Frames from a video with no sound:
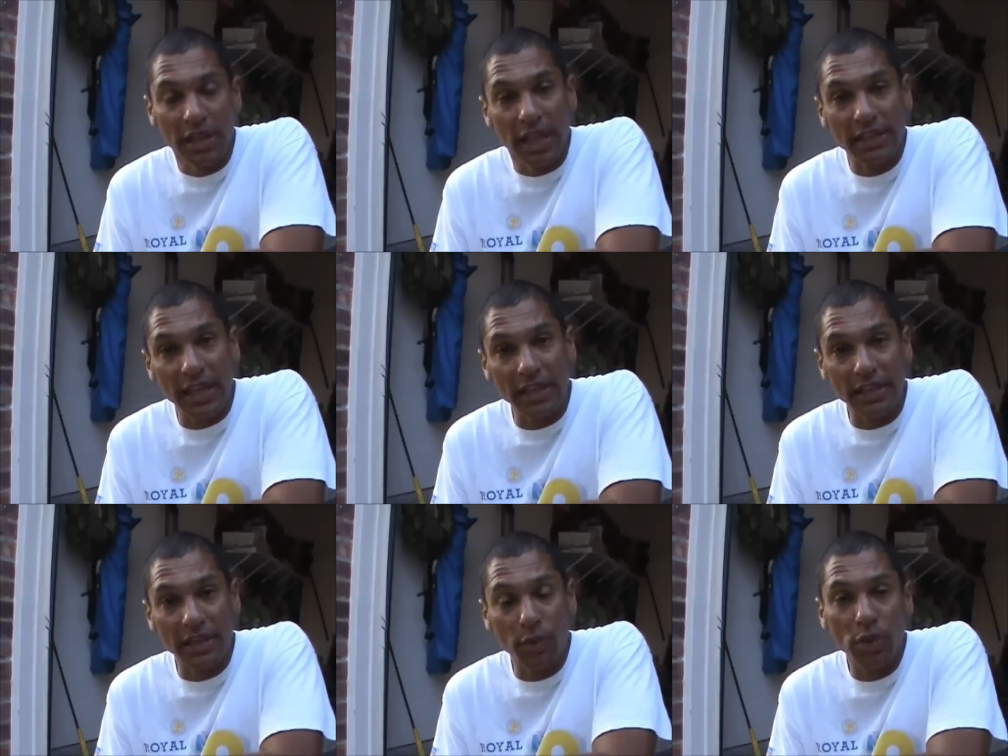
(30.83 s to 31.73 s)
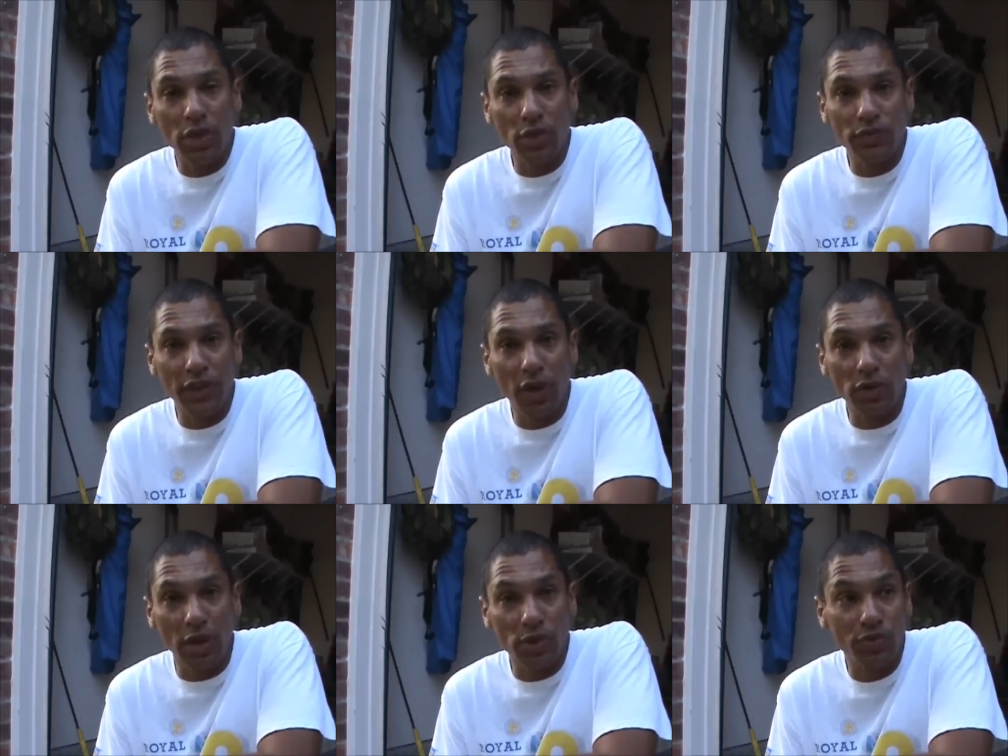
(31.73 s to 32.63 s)
And then in one of those
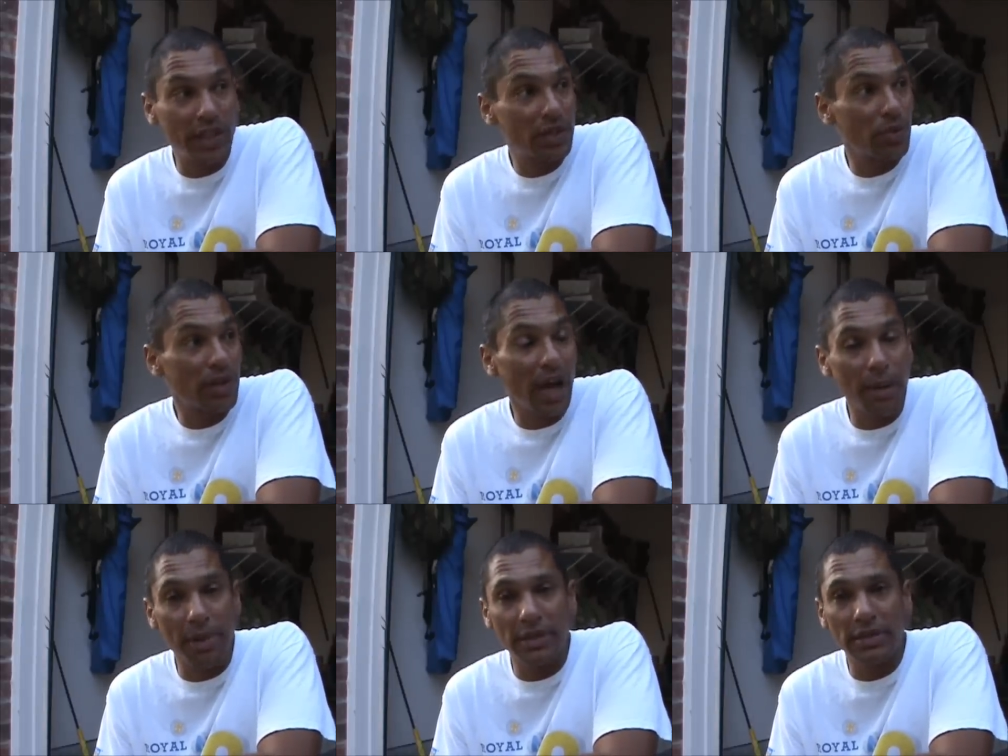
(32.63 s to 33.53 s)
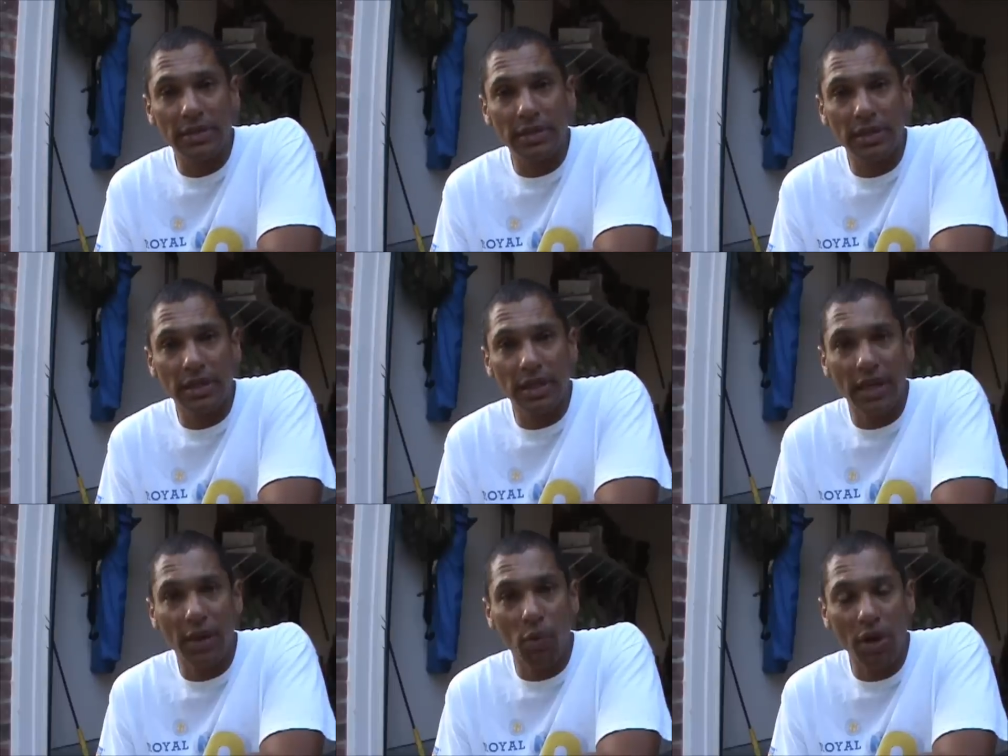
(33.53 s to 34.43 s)
videos I was reading through the comments,
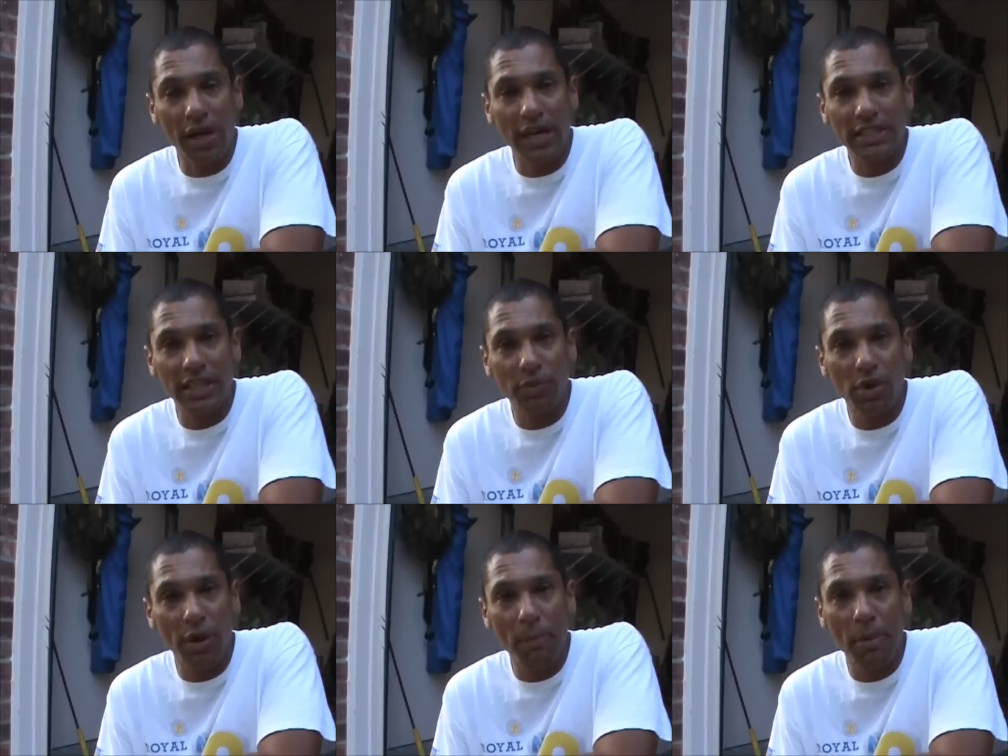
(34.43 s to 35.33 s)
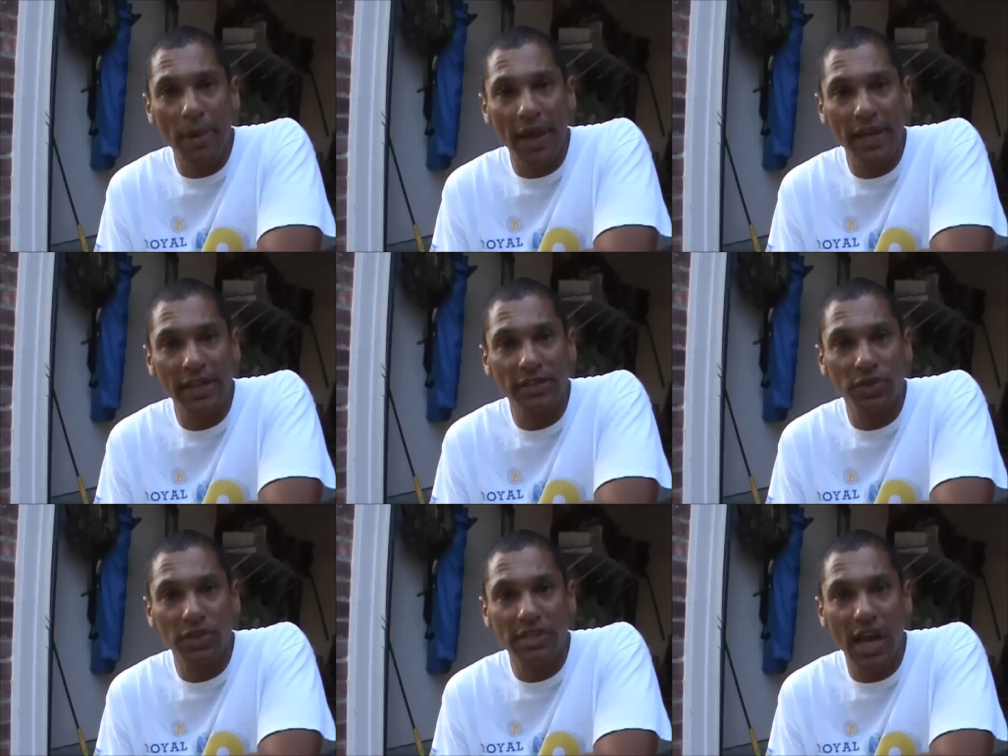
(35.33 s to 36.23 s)
and one guy said, well, I put my hand in
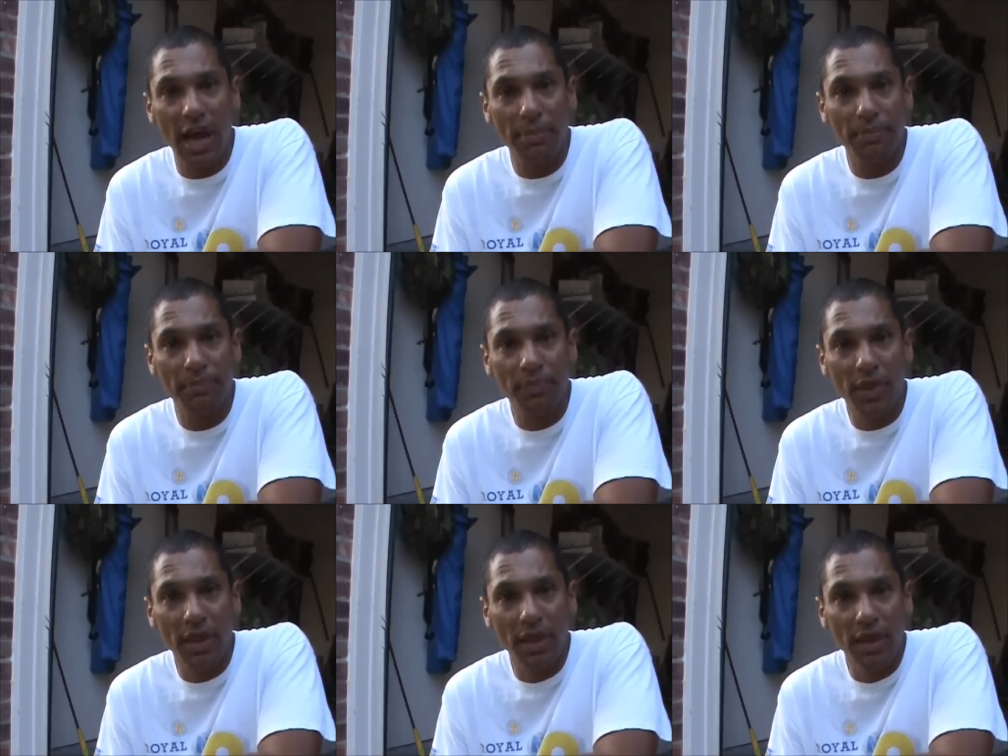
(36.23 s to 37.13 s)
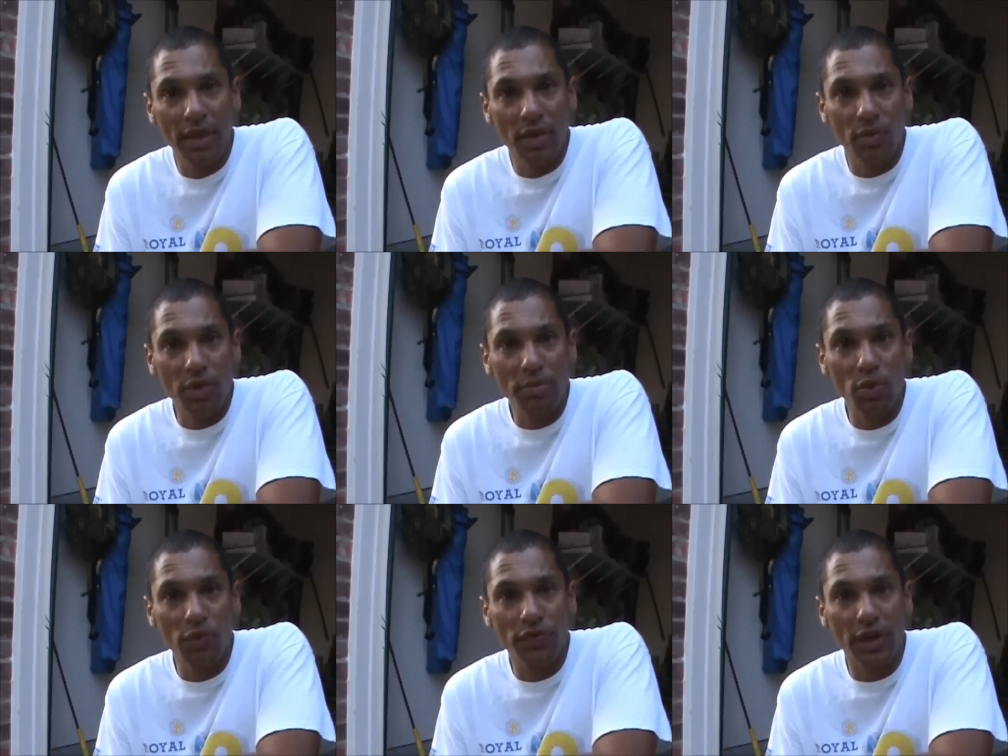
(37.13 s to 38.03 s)
through the top,
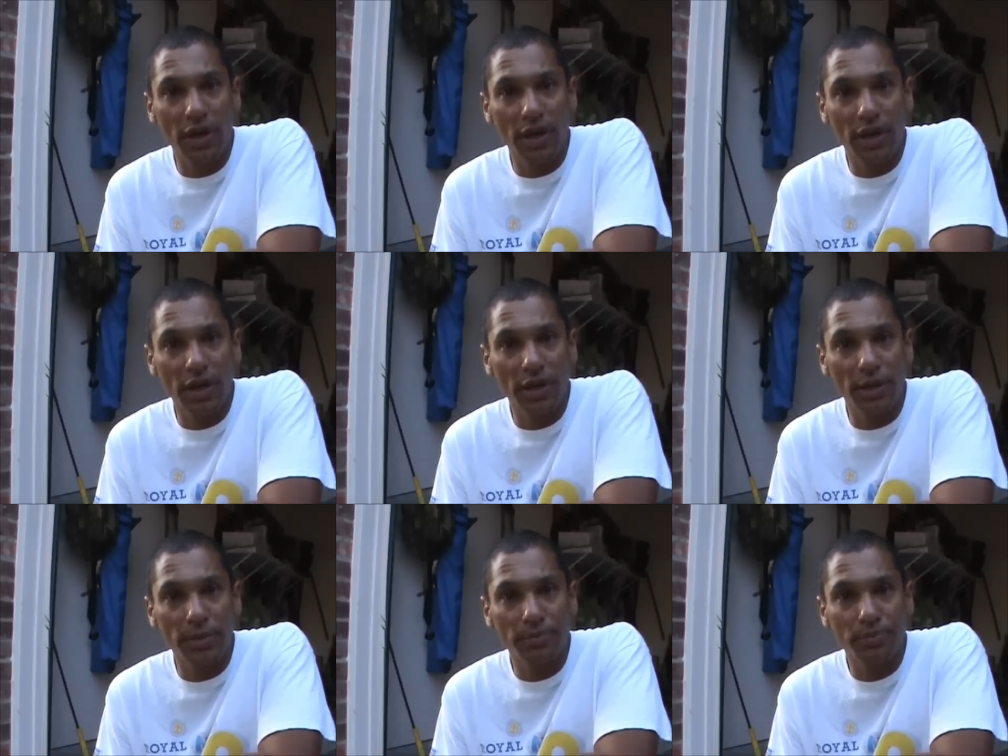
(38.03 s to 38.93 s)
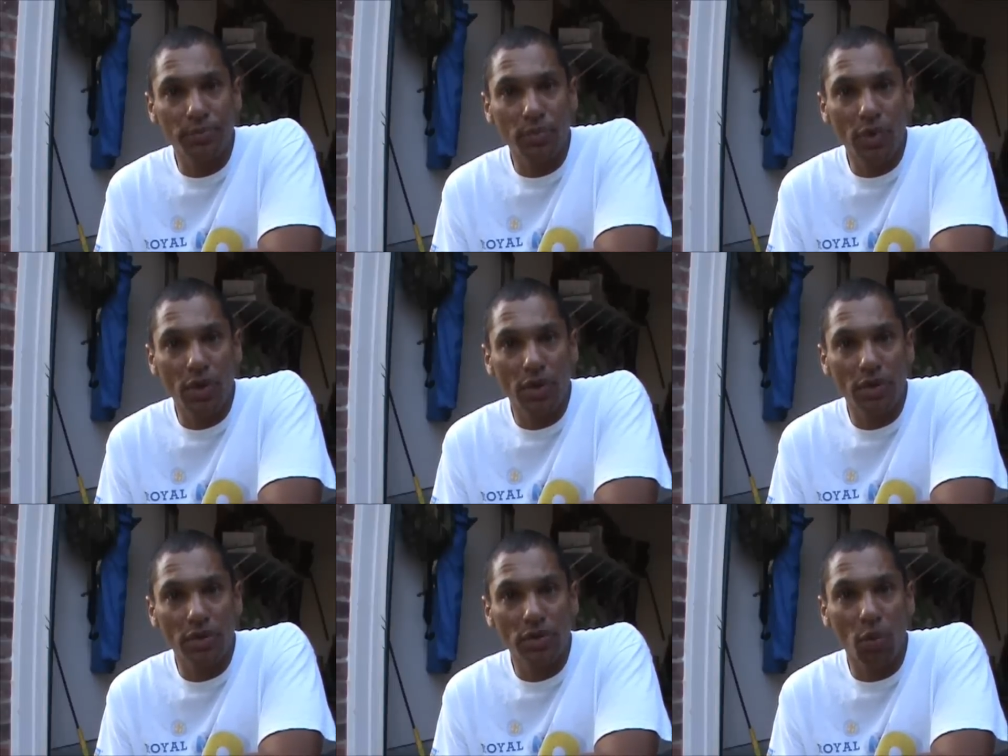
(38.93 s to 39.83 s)
remove the
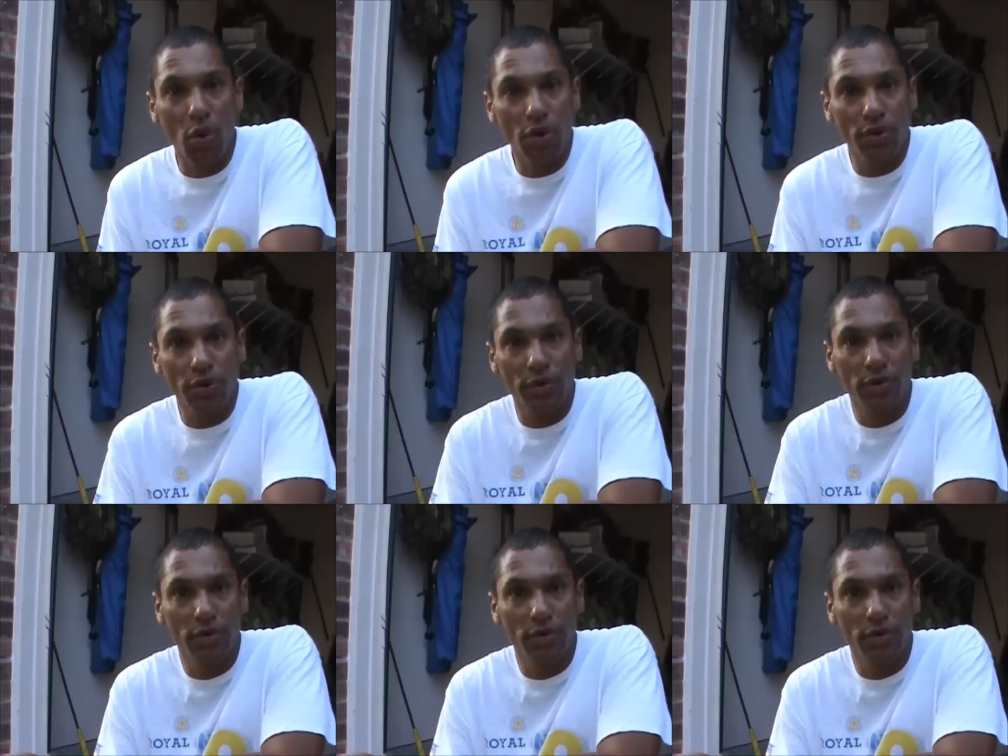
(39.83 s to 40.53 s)
water,